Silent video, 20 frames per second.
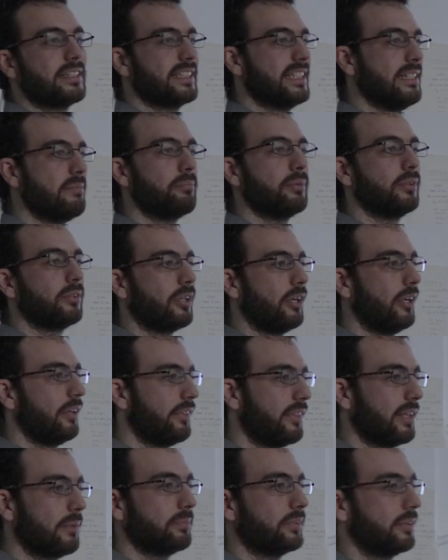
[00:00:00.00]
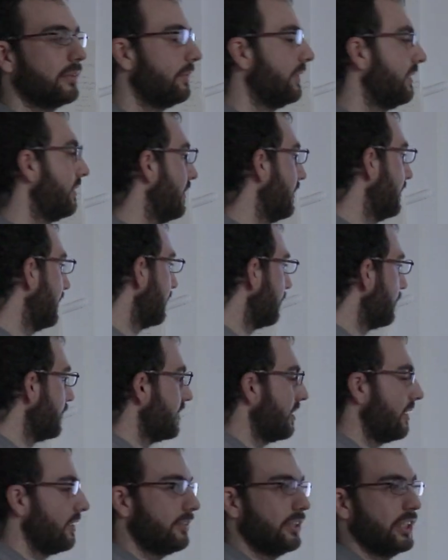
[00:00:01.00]
simple concept,
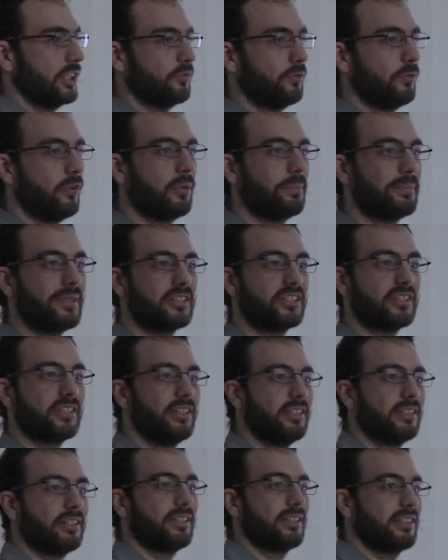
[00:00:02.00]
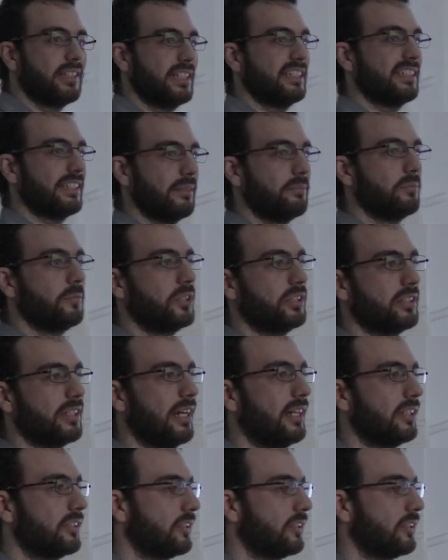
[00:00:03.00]
which are transformers, this system which